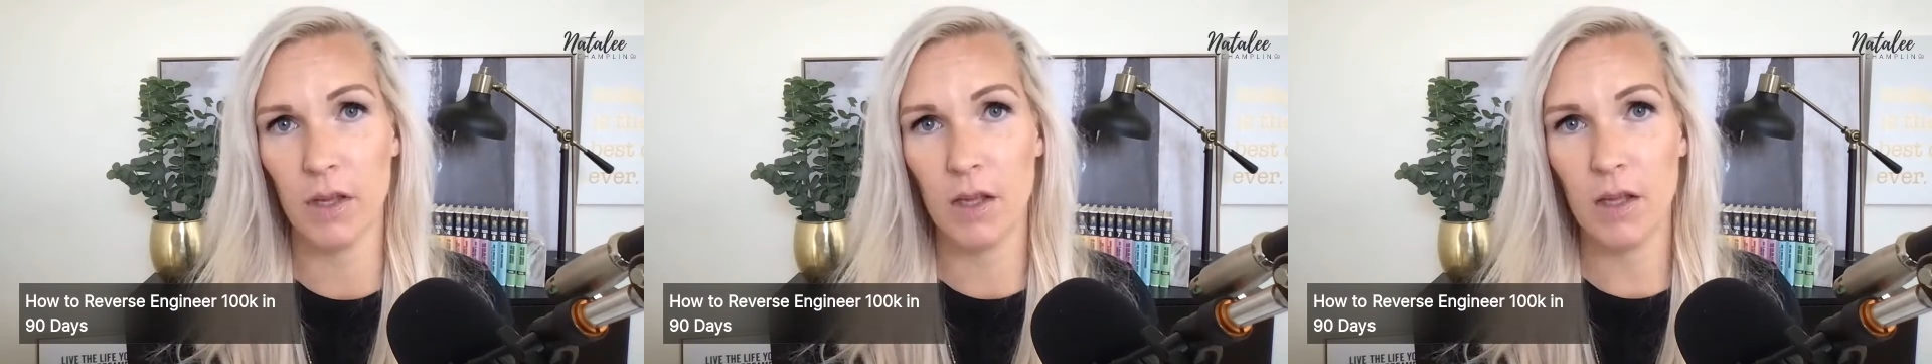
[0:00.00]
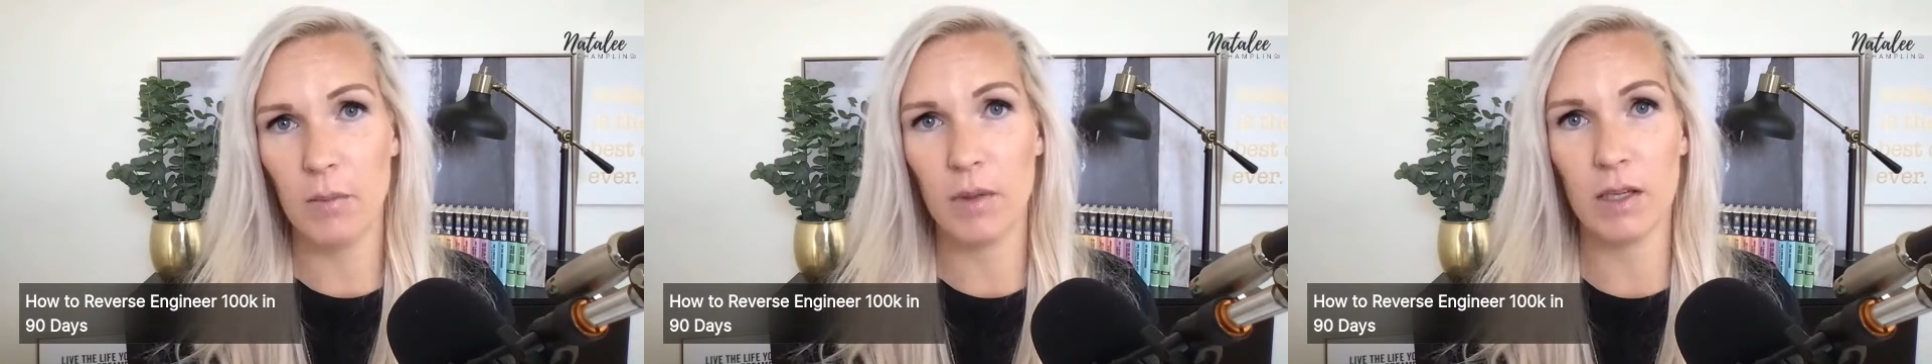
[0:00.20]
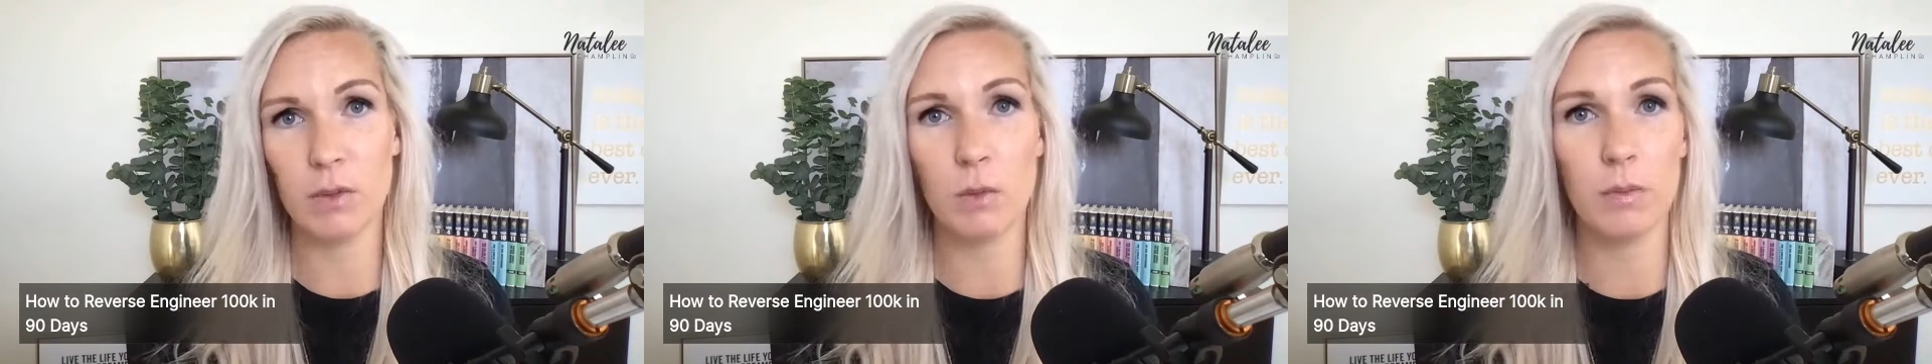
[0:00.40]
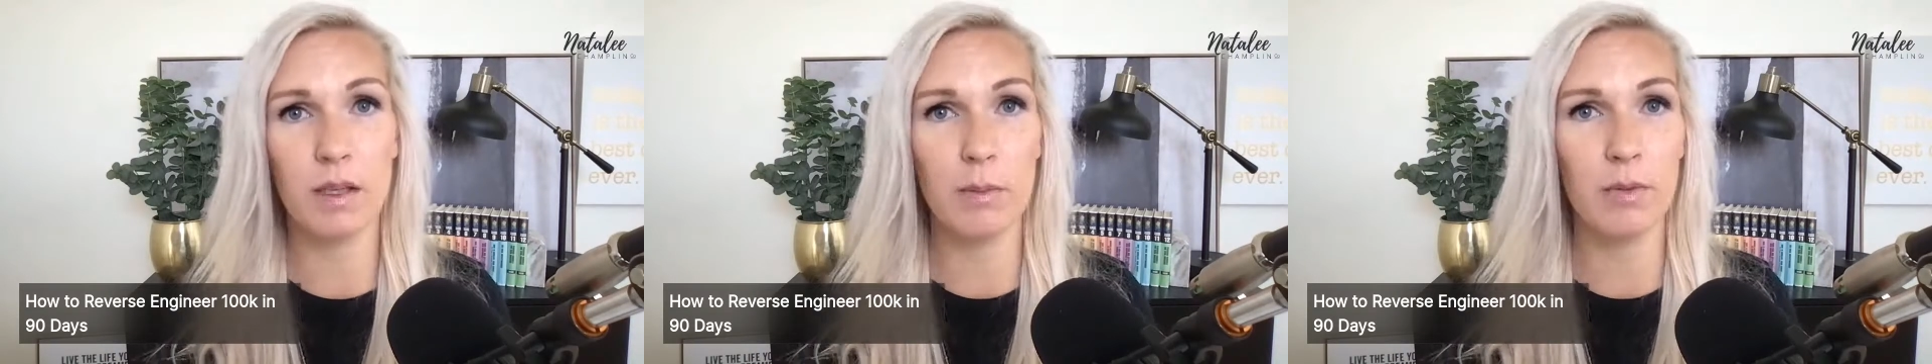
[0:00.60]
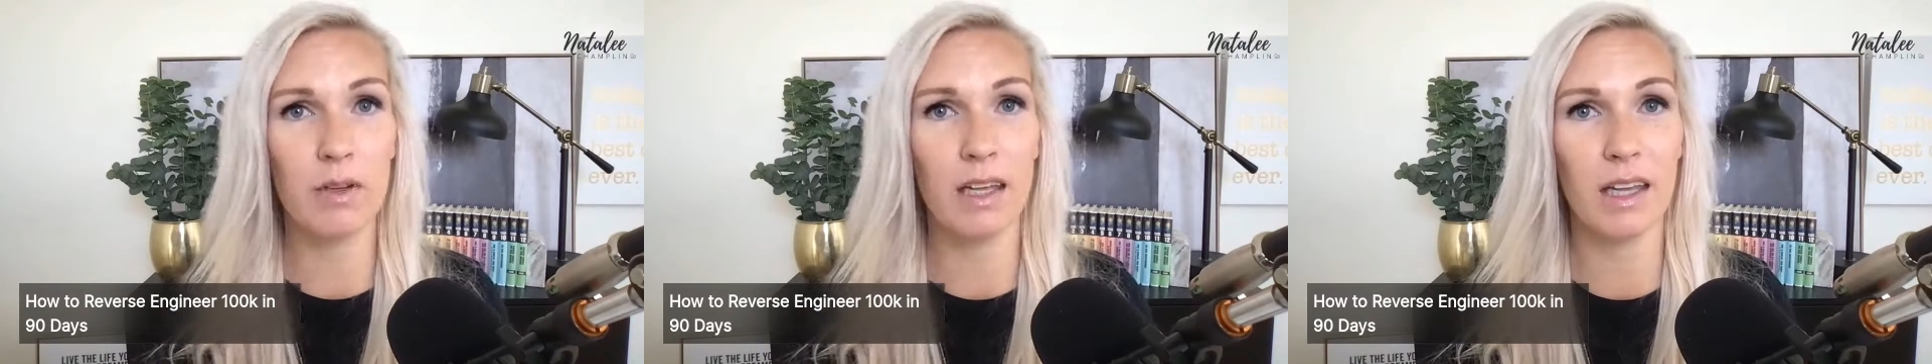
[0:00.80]
Because when
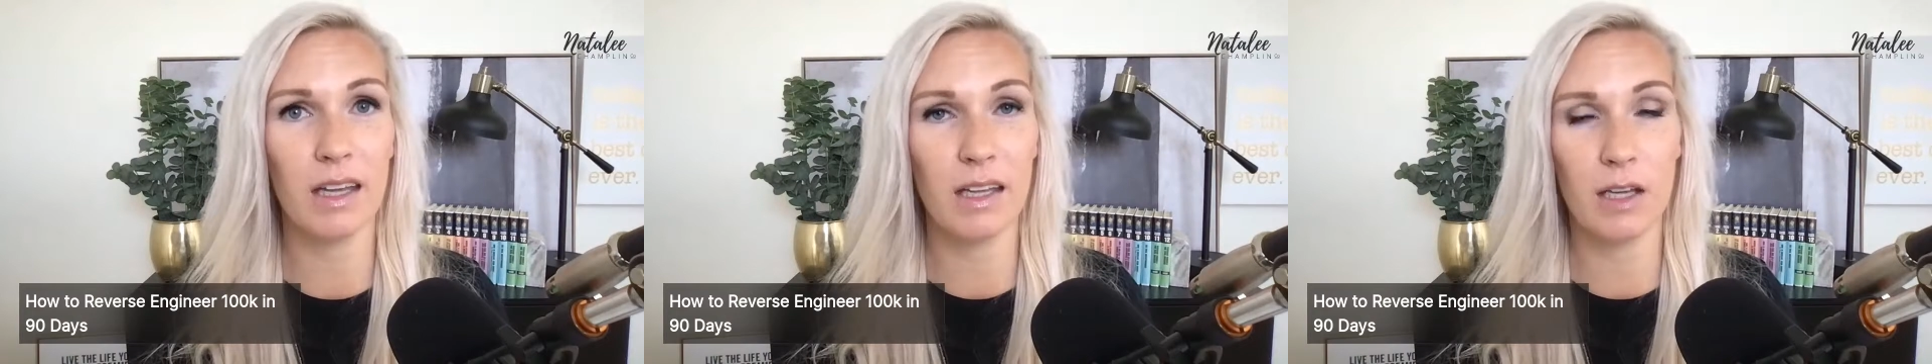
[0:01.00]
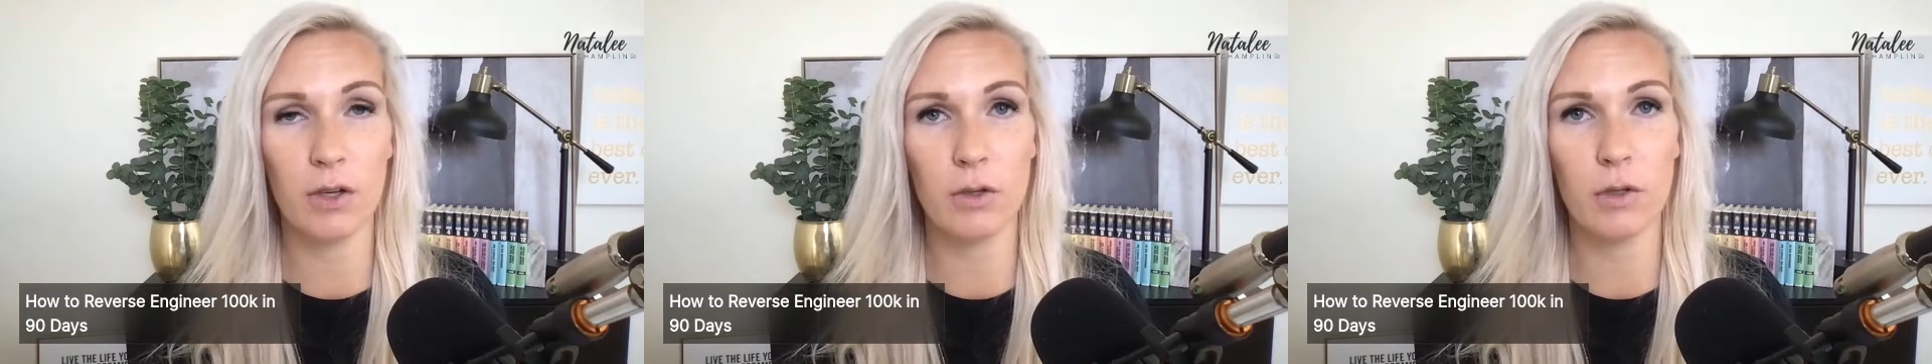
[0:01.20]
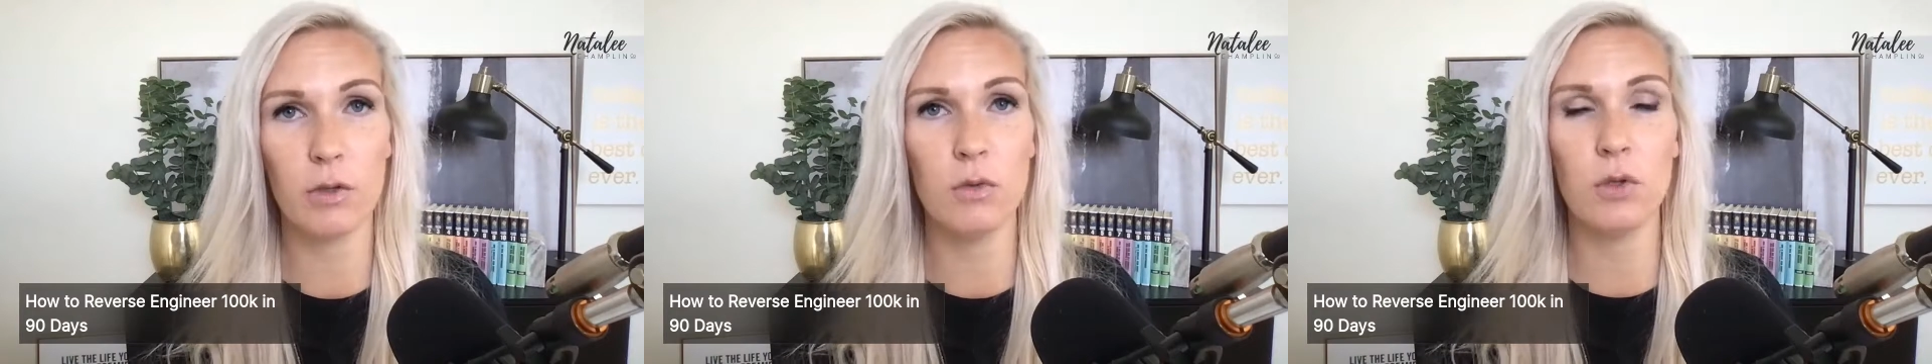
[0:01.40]
people can't hear you,